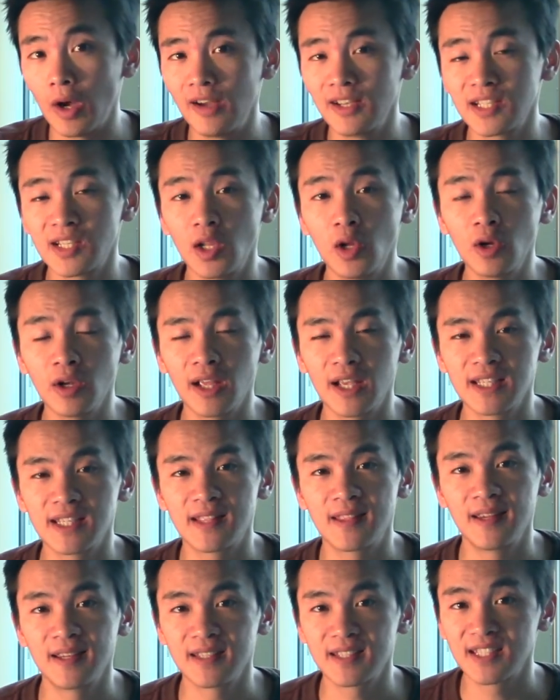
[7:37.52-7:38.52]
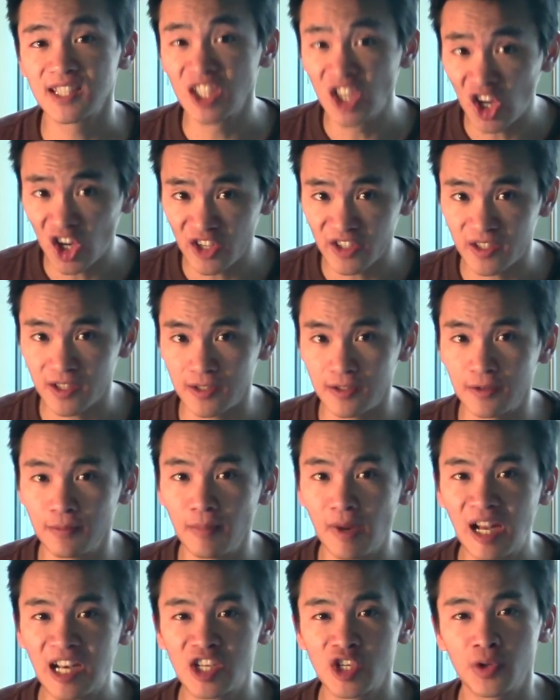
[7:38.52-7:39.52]
as long as there's not a
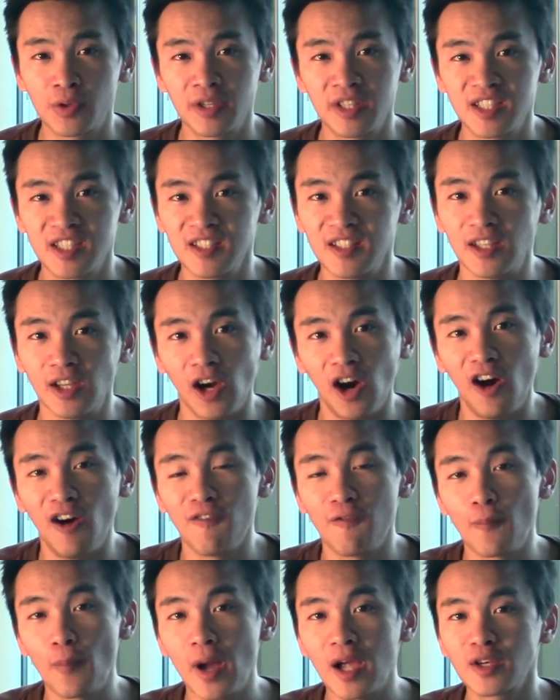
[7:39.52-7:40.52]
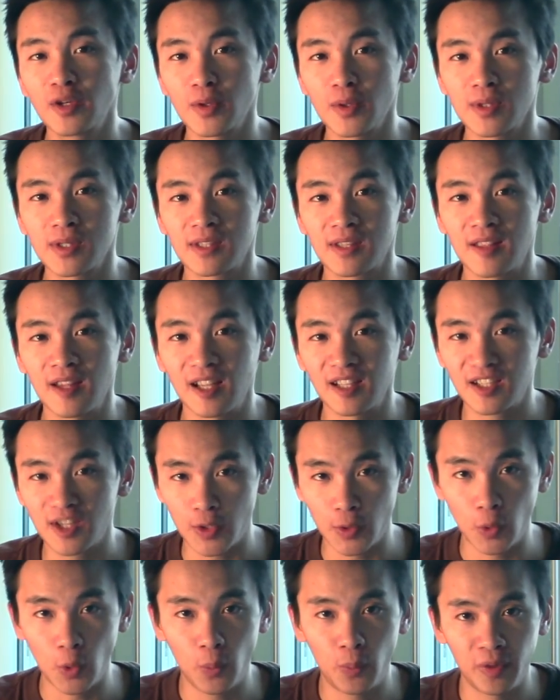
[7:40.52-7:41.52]
majority of miners that
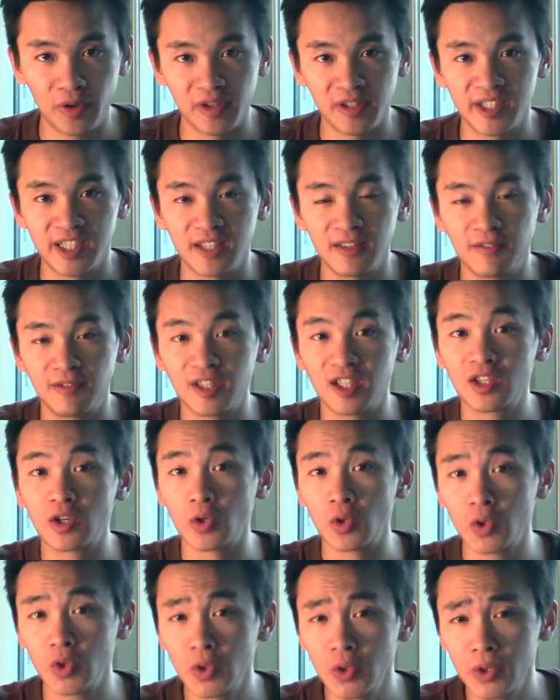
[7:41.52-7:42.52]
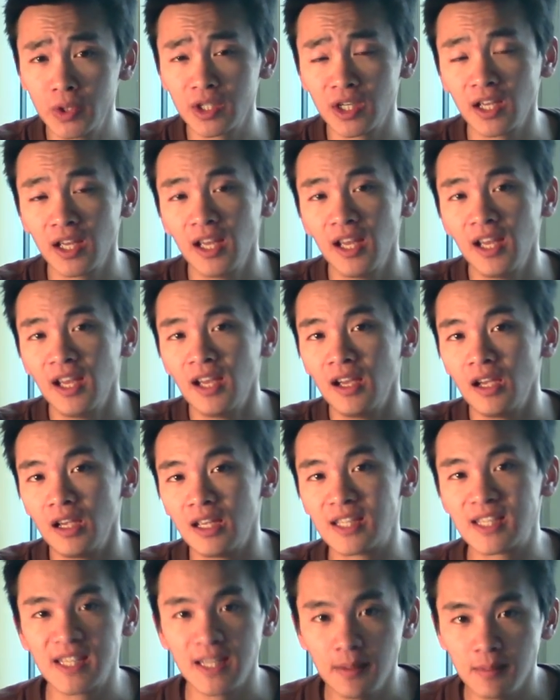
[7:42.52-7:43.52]
cooperatively collude,
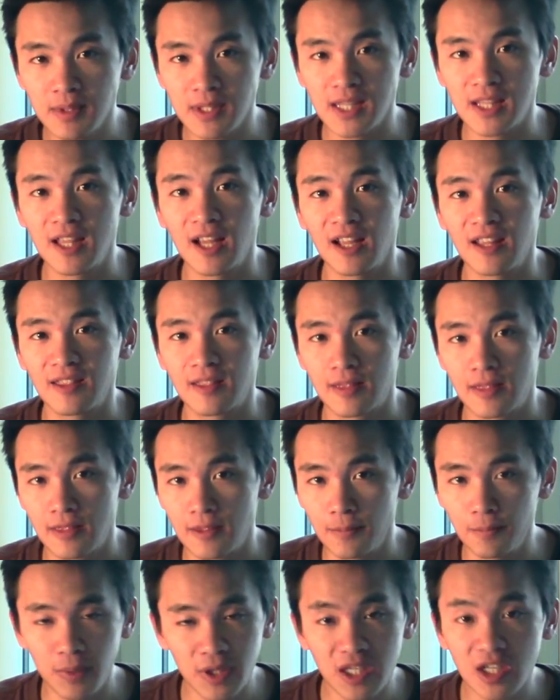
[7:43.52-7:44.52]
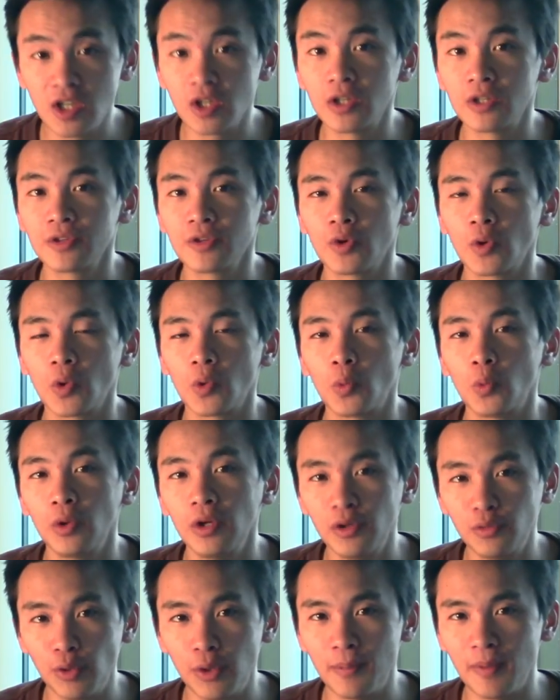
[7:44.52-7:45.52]
it seems that the Bitcoin will
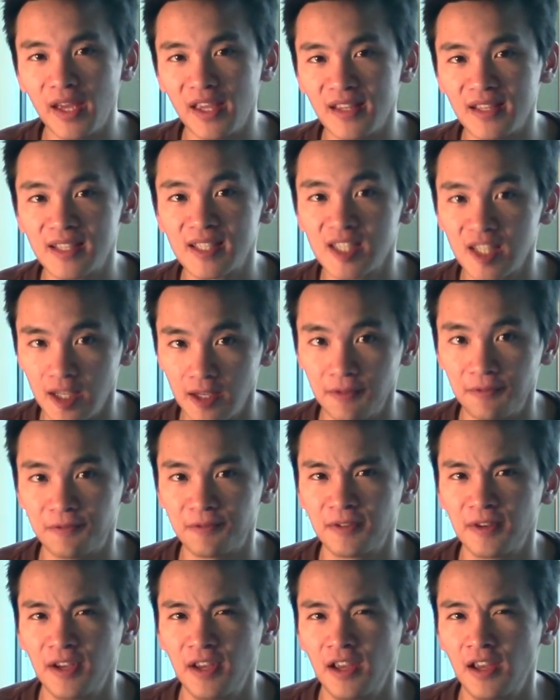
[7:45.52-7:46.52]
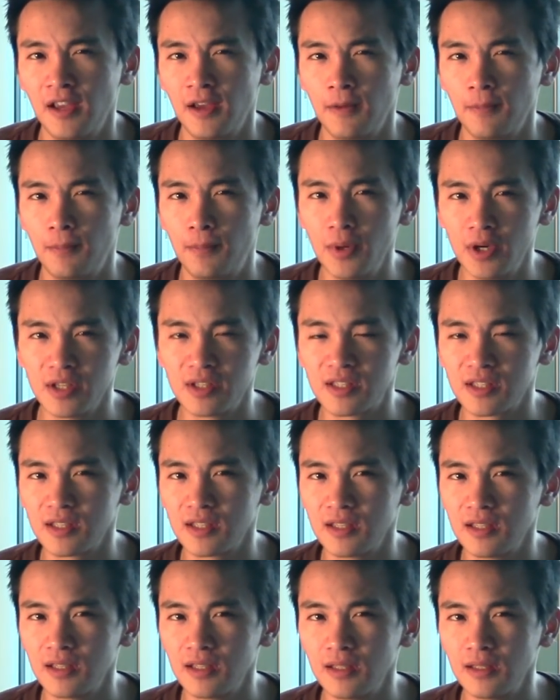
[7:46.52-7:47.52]
remain safe. But
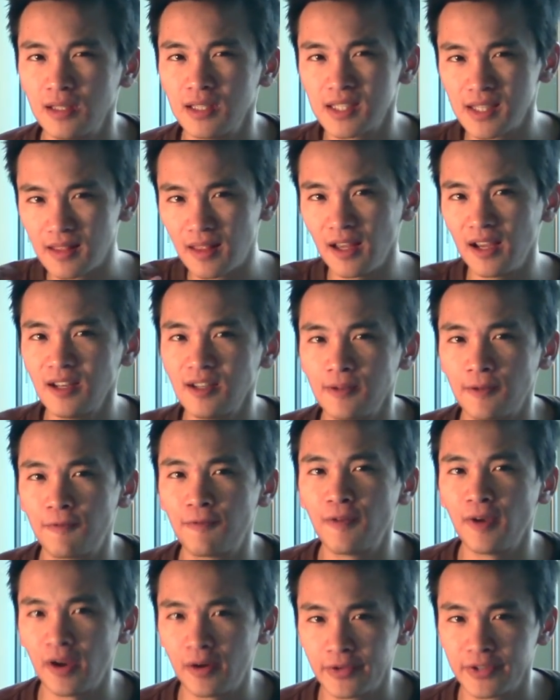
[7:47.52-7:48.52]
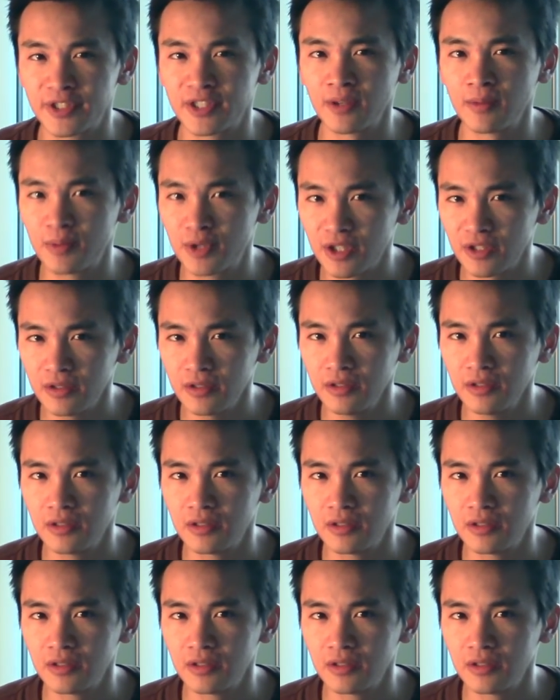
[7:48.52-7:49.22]
is that a fair assumption?